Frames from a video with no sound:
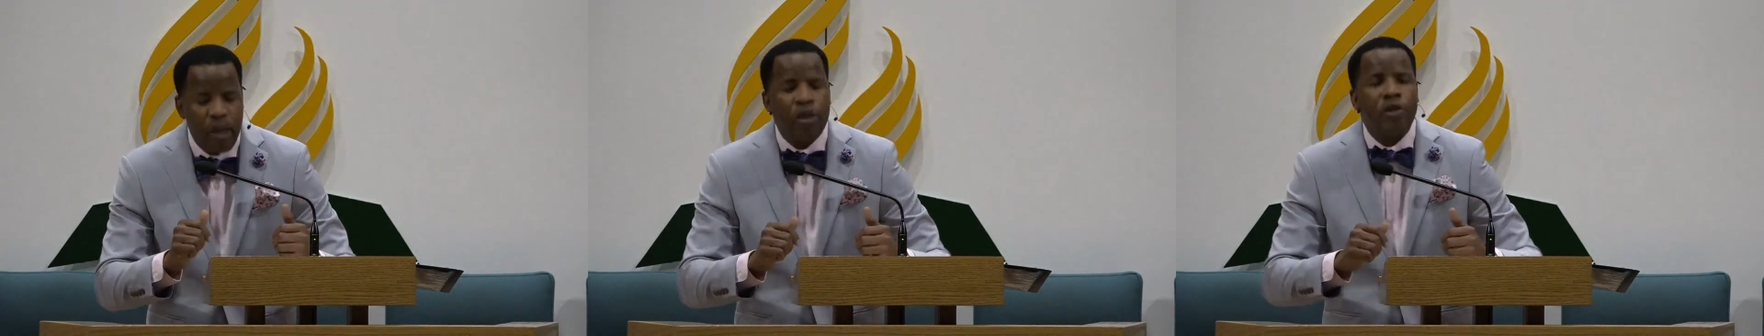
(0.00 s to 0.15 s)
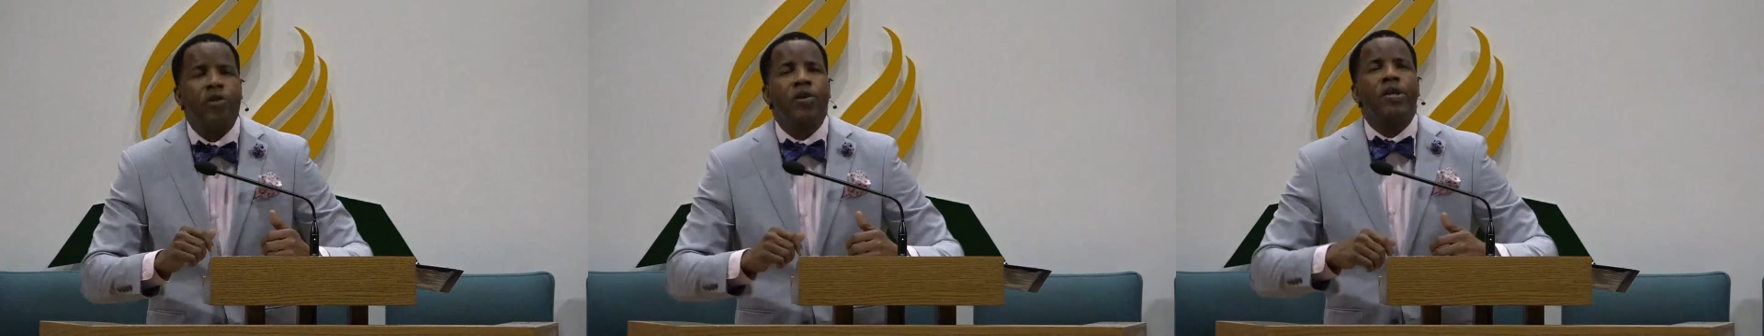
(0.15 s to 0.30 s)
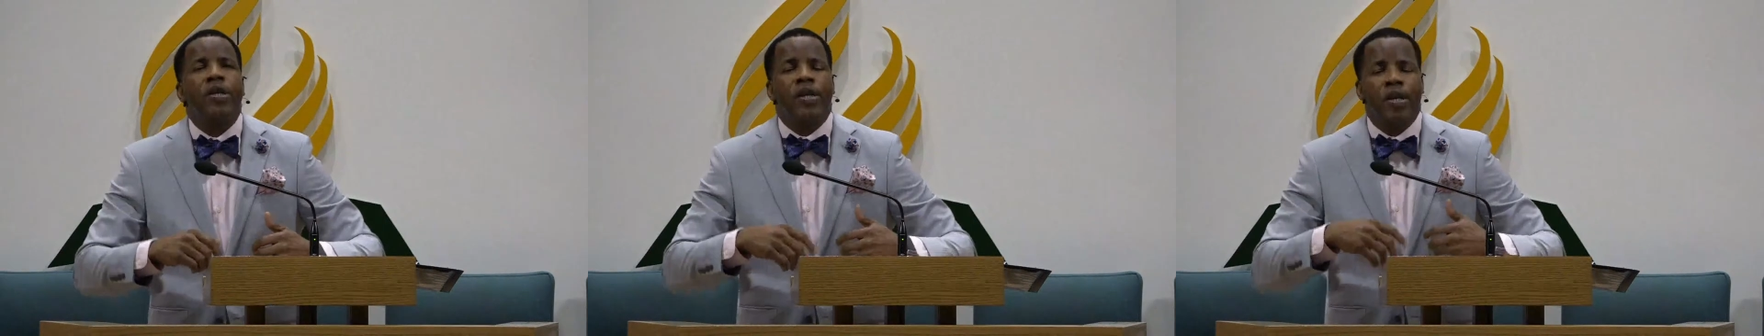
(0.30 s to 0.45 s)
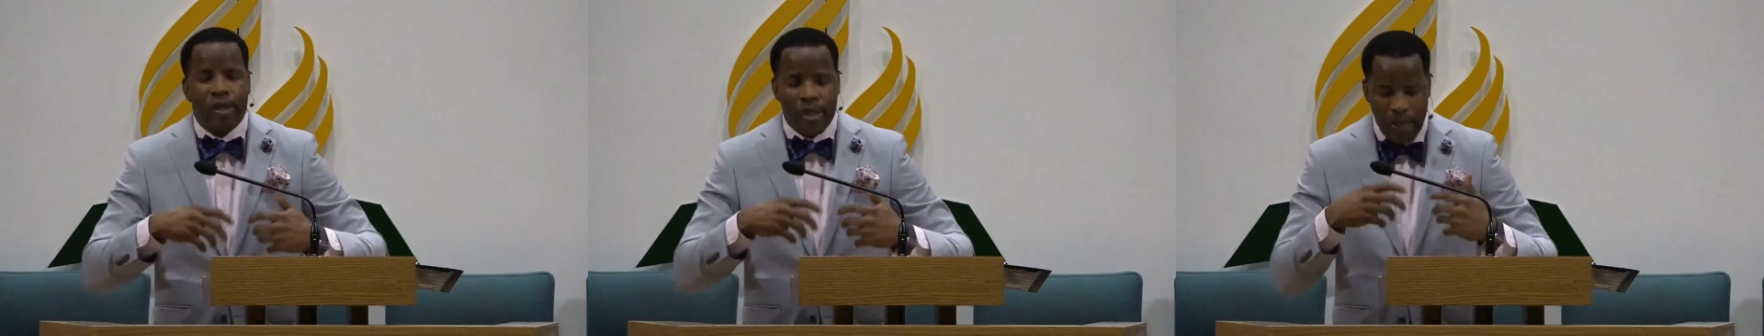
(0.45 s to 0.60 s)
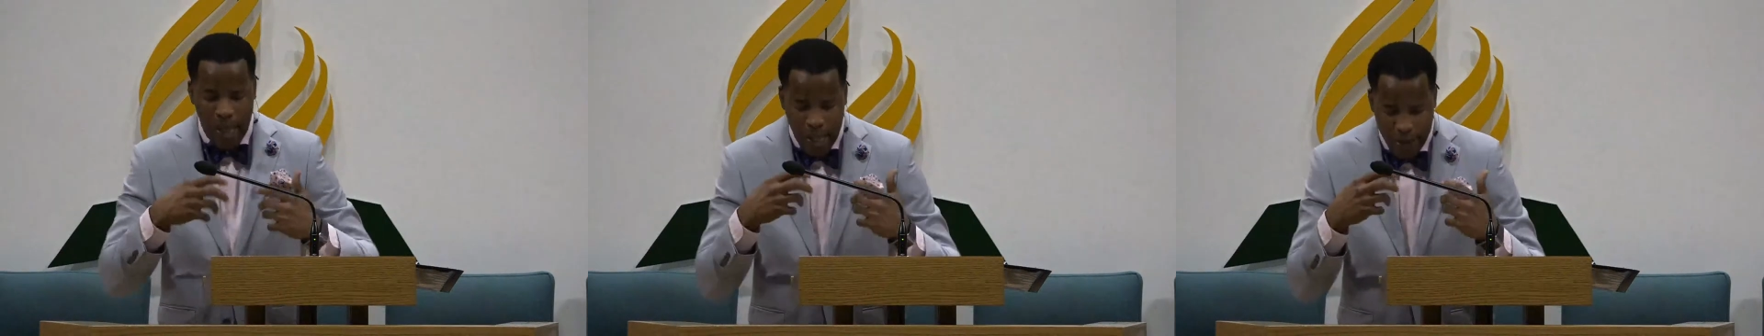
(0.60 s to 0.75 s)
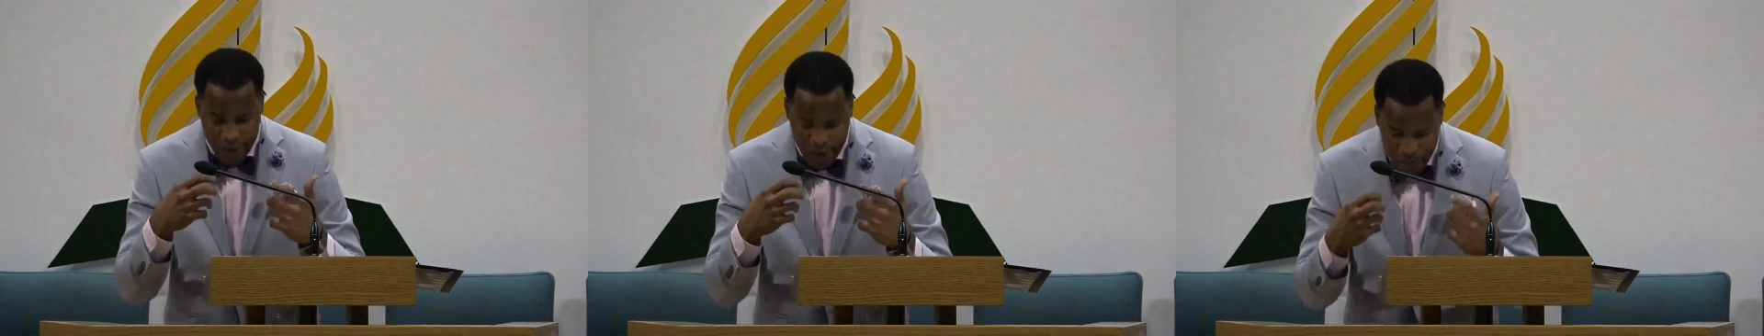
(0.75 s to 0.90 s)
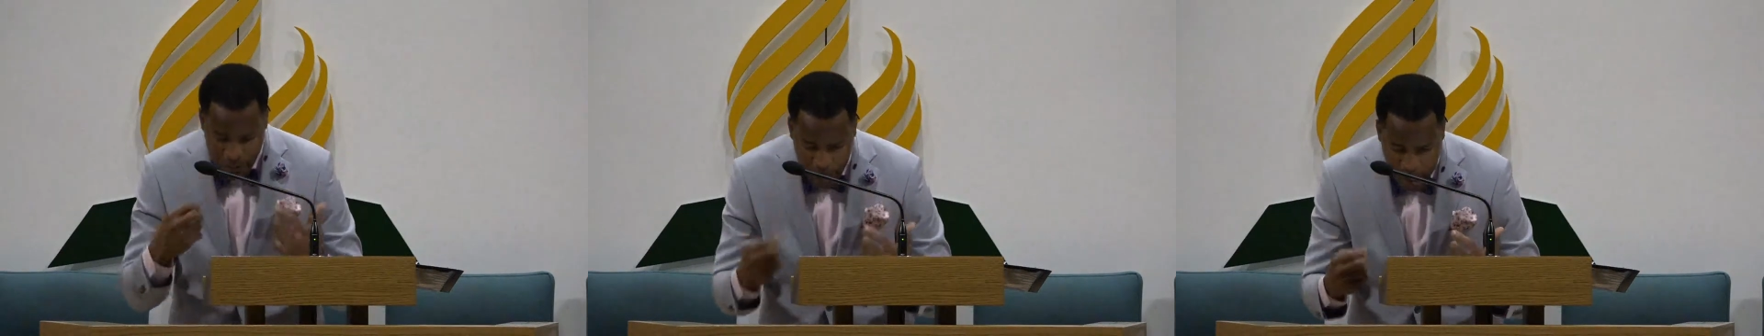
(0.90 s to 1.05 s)
to the
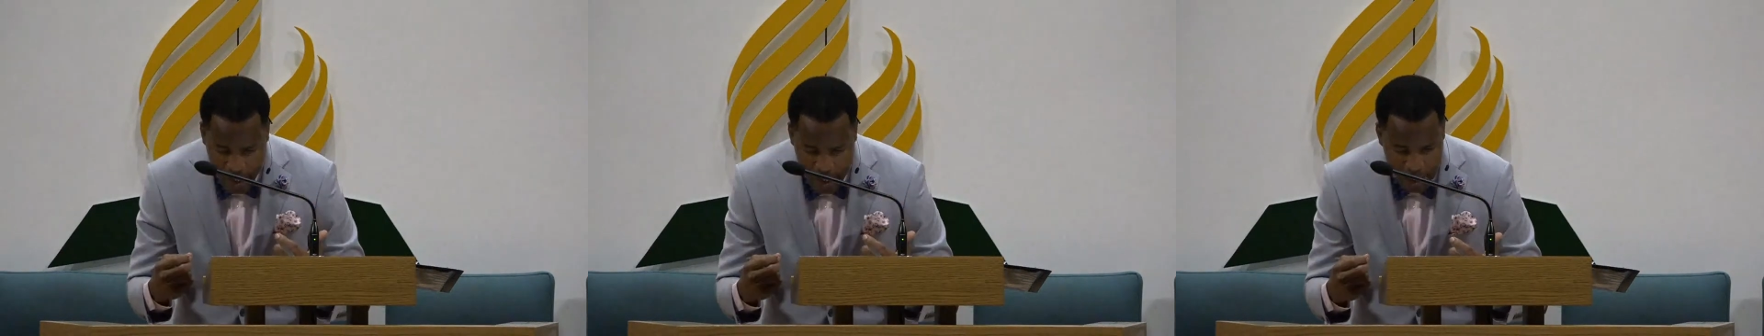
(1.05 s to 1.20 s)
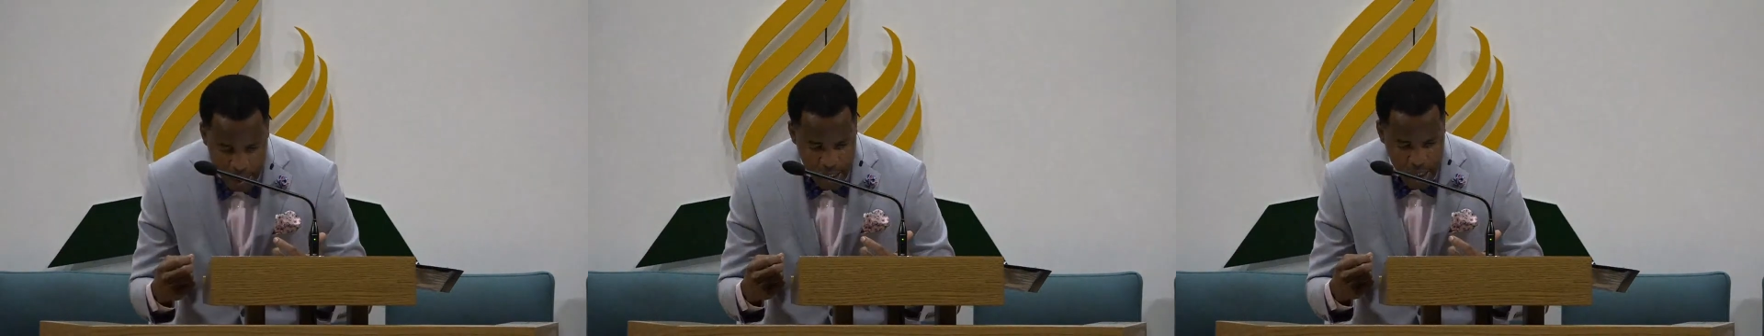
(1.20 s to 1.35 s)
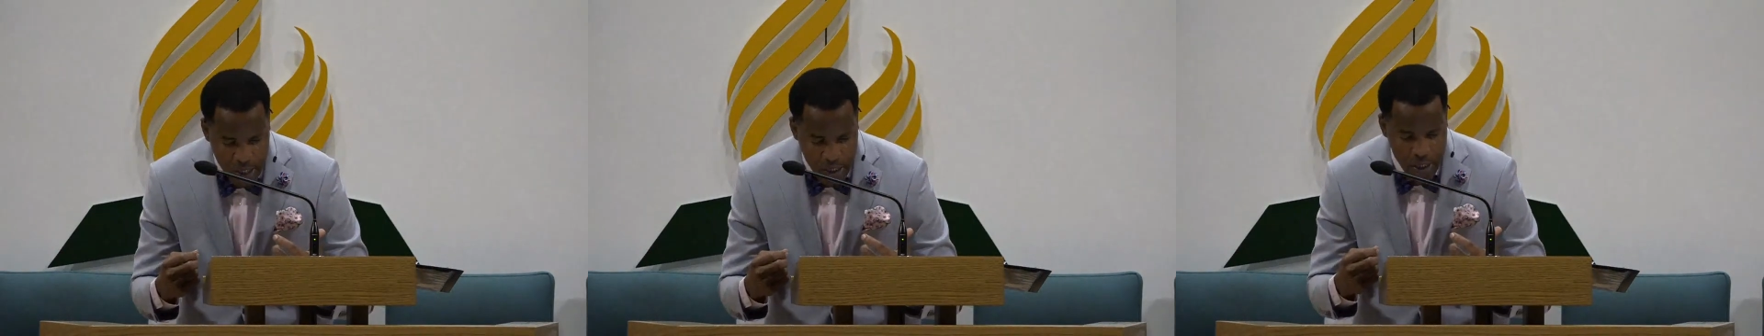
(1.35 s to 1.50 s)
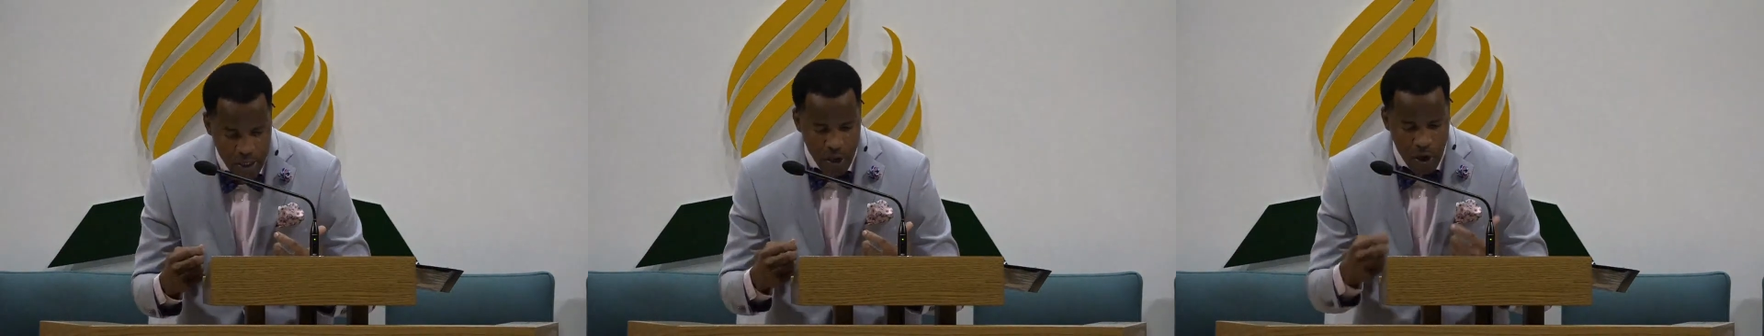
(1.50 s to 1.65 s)
disadvantage